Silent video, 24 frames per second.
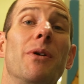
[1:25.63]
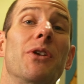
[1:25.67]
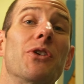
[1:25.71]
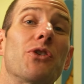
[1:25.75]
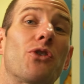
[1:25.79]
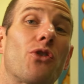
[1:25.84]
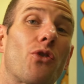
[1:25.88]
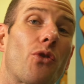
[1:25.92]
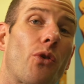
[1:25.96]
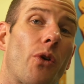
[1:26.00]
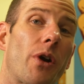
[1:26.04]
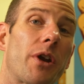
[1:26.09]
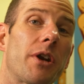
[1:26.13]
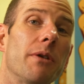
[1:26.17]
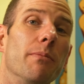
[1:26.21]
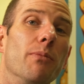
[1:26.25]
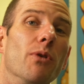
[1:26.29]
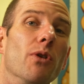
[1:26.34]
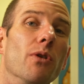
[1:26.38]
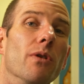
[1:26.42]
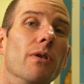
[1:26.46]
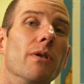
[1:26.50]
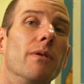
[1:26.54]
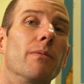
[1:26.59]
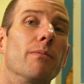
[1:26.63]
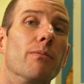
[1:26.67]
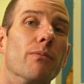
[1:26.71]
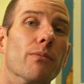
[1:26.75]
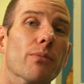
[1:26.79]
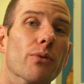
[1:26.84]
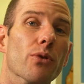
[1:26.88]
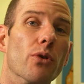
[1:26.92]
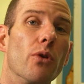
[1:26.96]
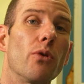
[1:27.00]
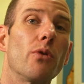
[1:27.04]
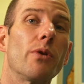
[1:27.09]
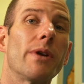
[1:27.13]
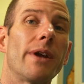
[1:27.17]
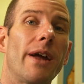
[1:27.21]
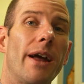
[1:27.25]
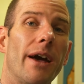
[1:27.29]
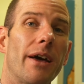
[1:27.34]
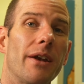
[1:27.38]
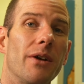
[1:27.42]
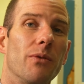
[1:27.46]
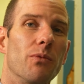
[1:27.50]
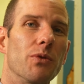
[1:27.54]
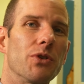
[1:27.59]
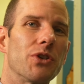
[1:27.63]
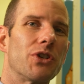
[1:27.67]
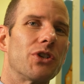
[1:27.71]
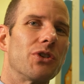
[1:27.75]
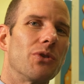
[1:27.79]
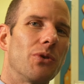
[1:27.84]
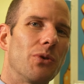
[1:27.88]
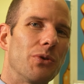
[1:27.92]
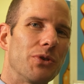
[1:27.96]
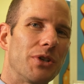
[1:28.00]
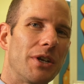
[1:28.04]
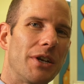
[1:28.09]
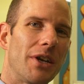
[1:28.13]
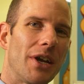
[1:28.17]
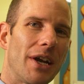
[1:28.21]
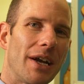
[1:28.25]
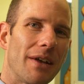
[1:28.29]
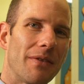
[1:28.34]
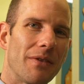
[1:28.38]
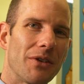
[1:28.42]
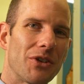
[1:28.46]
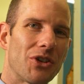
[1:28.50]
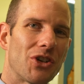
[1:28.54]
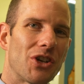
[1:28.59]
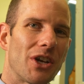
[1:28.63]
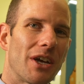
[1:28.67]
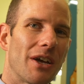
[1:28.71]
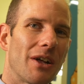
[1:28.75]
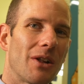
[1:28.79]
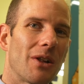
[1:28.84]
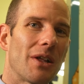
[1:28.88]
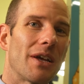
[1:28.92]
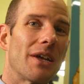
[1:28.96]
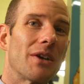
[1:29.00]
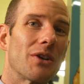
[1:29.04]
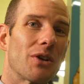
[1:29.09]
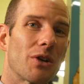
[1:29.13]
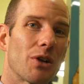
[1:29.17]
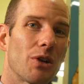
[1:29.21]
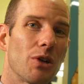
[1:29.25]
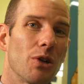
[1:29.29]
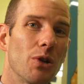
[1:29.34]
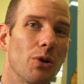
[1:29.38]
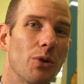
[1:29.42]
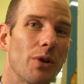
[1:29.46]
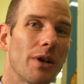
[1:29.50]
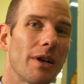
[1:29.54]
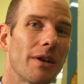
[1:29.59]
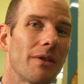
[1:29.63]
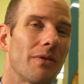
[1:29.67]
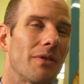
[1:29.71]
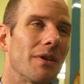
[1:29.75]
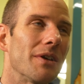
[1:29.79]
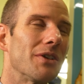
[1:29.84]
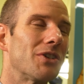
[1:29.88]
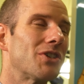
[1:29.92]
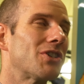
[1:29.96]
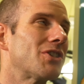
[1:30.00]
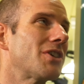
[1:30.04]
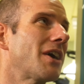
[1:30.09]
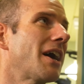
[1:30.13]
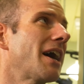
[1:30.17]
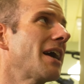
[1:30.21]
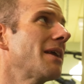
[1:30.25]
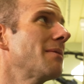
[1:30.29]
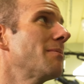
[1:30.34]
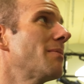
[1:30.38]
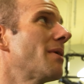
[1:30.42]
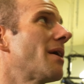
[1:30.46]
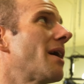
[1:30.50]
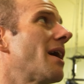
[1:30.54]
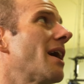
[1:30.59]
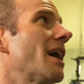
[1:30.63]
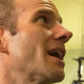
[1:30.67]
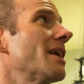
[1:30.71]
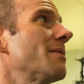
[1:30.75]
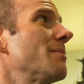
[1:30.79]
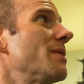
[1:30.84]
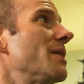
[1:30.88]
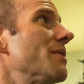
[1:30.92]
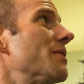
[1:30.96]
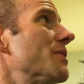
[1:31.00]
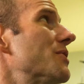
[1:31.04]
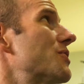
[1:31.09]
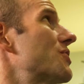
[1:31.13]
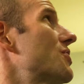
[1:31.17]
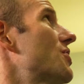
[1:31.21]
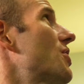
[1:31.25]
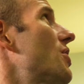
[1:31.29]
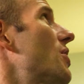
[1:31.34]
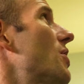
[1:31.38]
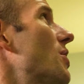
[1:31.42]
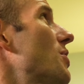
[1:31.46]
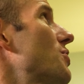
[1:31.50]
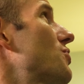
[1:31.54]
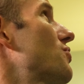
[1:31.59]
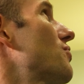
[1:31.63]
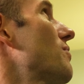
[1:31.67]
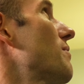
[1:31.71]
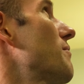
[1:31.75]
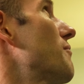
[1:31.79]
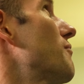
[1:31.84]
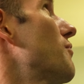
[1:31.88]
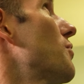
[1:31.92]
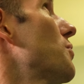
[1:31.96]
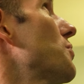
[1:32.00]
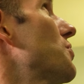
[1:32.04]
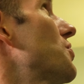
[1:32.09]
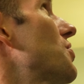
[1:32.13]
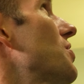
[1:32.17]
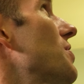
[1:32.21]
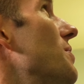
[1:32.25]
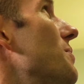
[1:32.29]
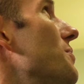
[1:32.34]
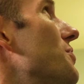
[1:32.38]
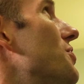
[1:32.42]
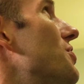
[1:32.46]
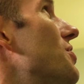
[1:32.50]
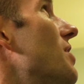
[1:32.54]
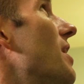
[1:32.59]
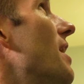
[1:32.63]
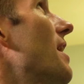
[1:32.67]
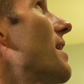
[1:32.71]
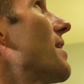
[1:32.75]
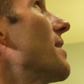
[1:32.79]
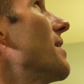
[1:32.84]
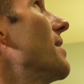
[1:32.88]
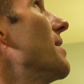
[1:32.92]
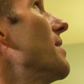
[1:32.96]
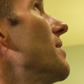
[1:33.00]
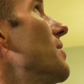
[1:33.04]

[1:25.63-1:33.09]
incredible Breweriana was sold today in the sale, including this sign behind me, this controversial sign,